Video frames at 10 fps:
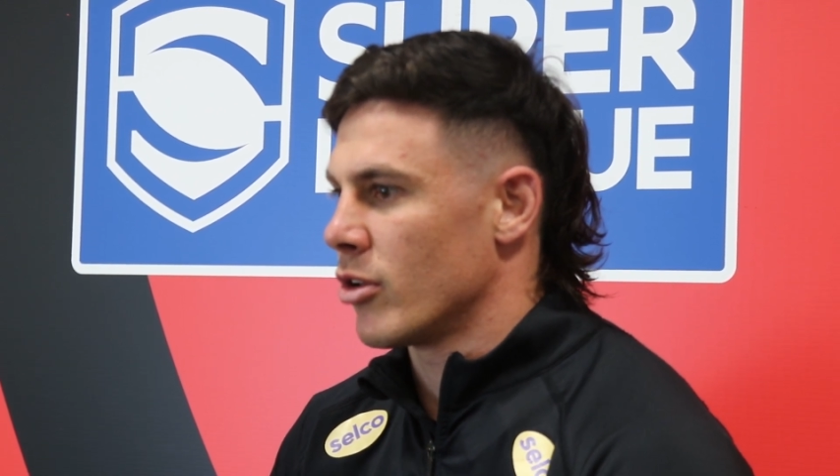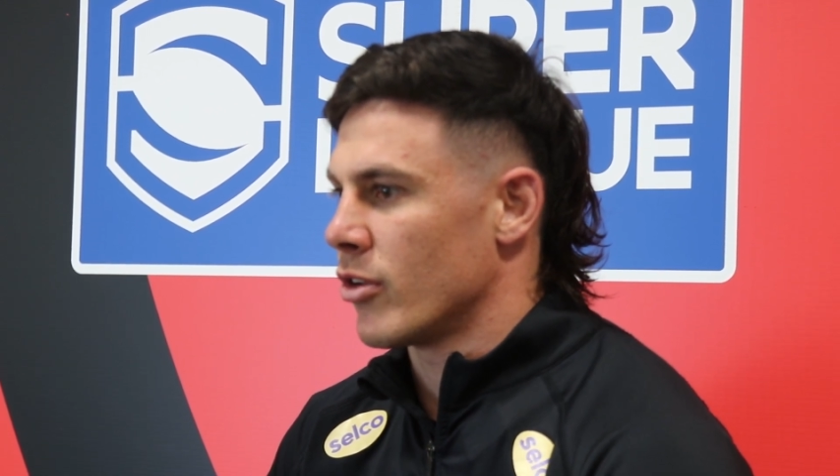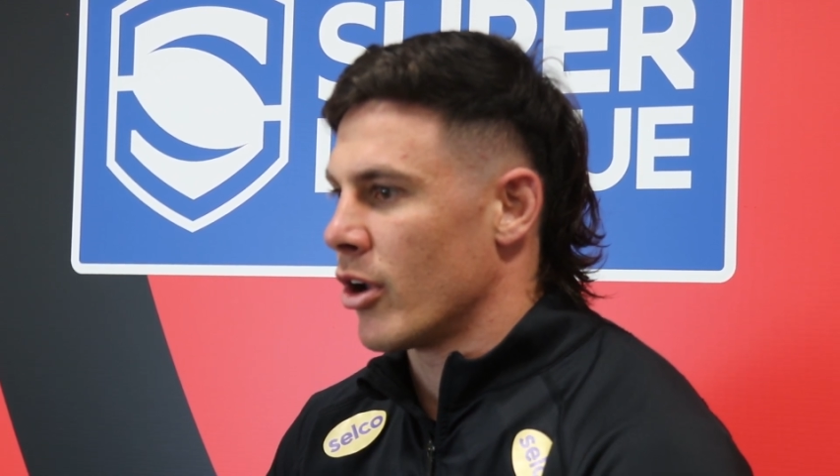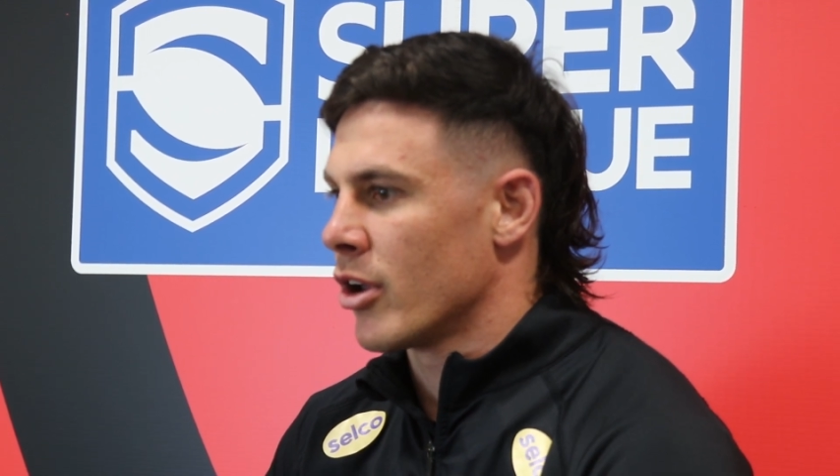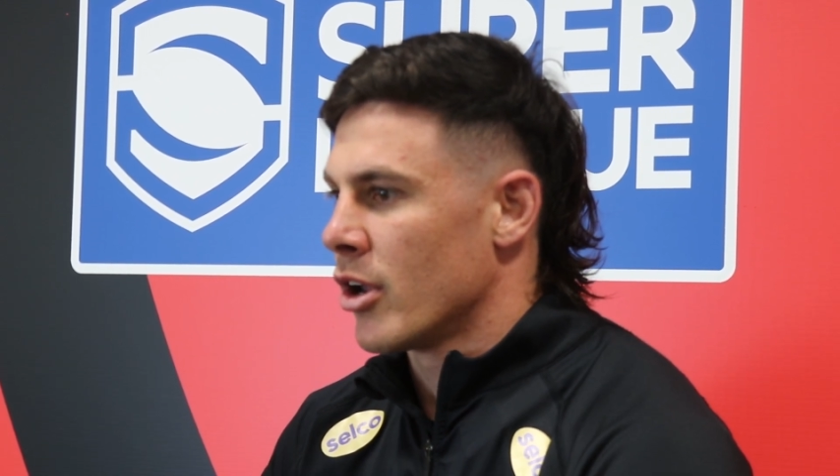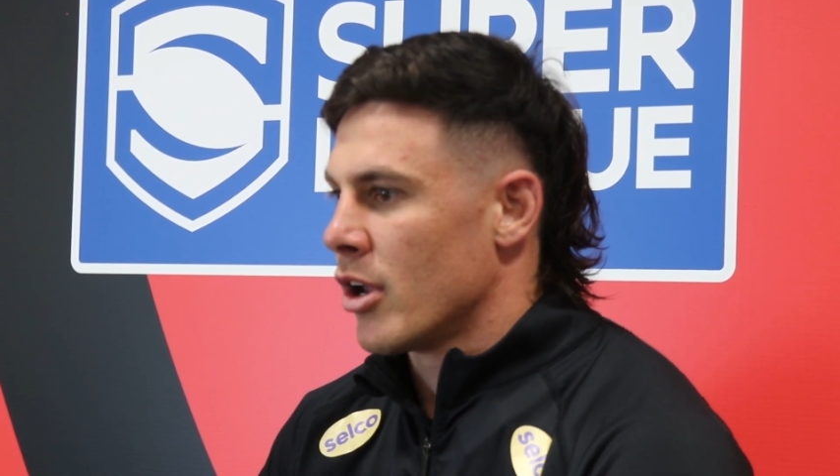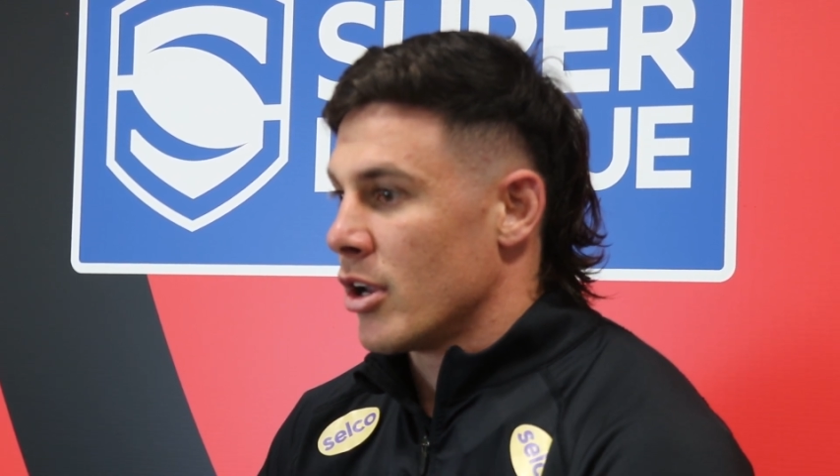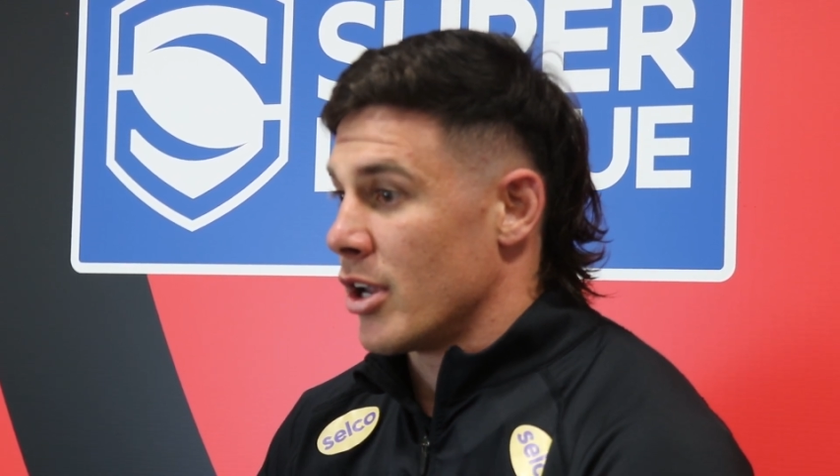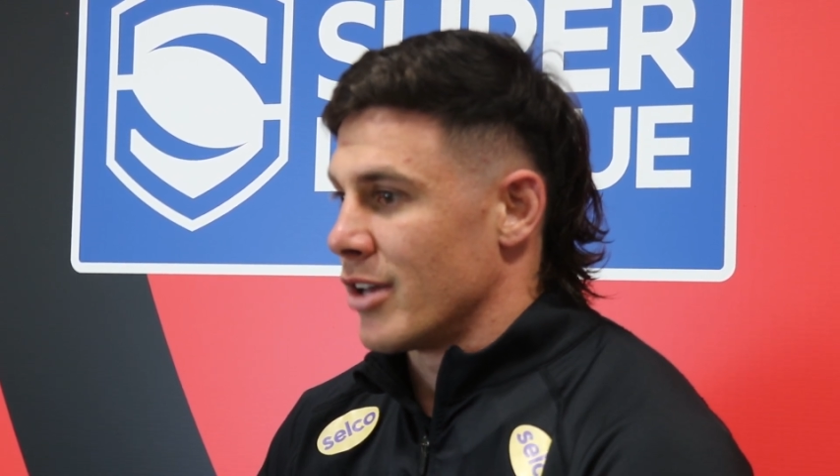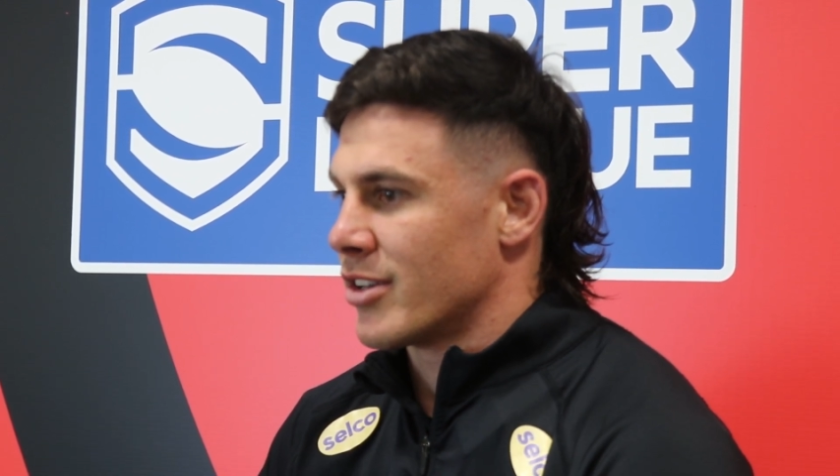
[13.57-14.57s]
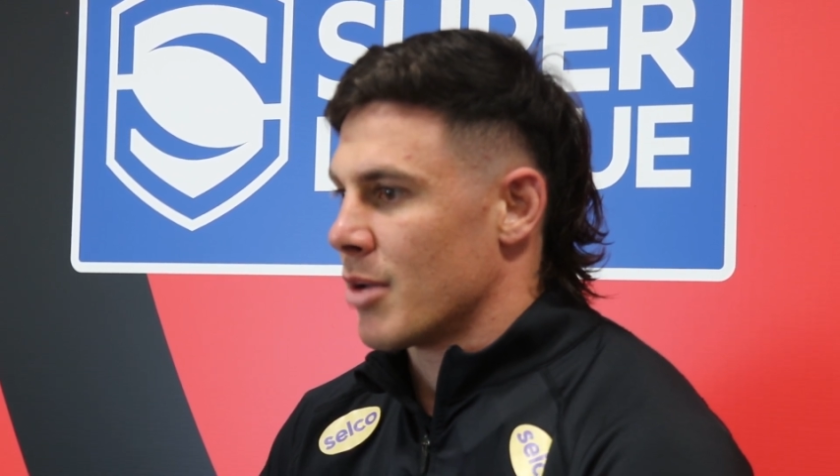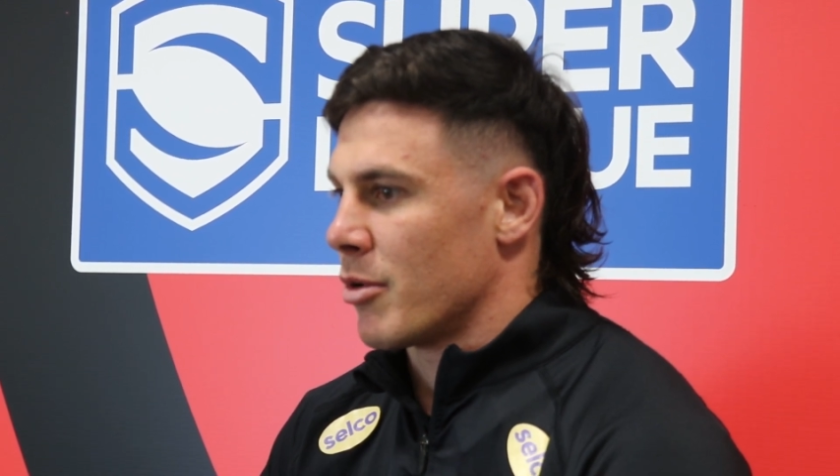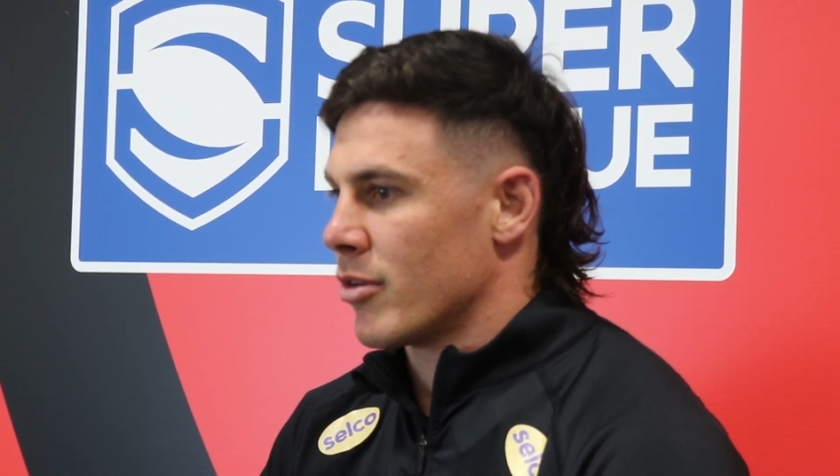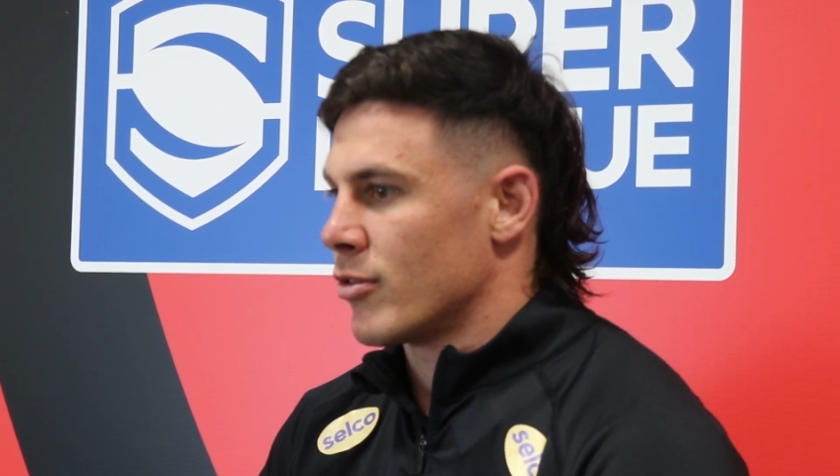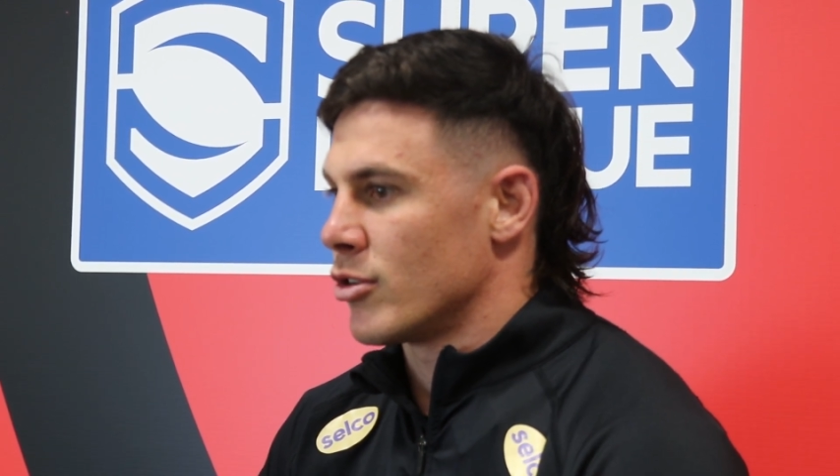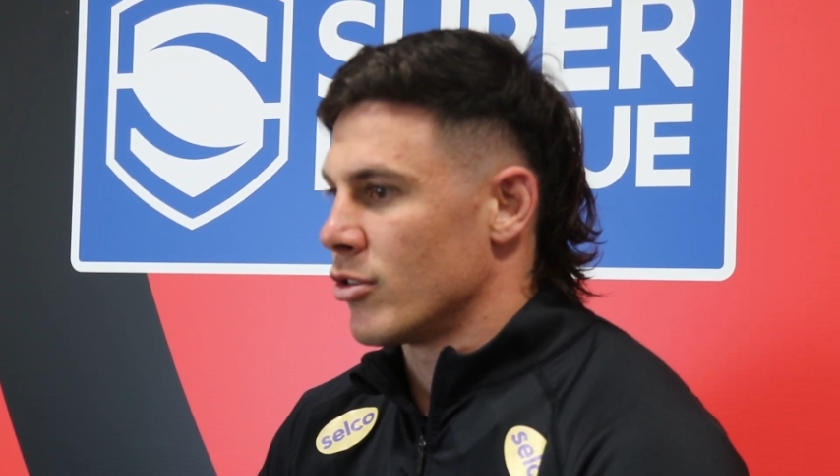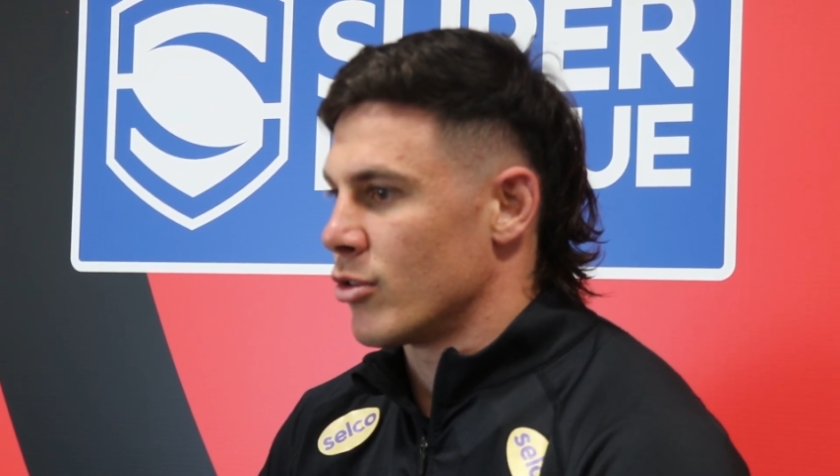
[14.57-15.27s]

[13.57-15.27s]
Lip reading: So, yeah, to get my future